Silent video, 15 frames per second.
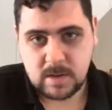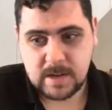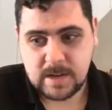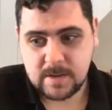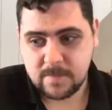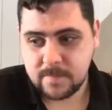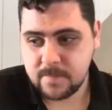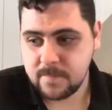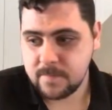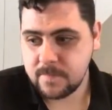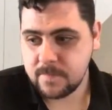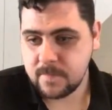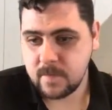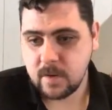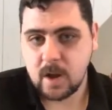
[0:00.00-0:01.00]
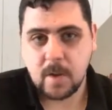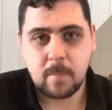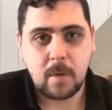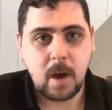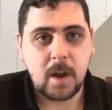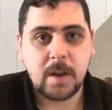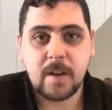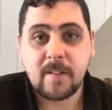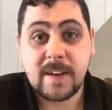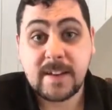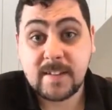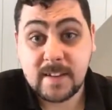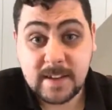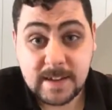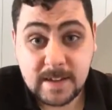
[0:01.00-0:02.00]
if I'm under
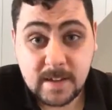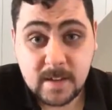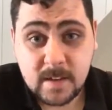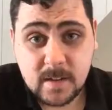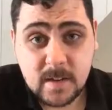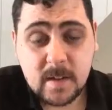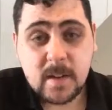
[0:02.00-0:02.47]
18,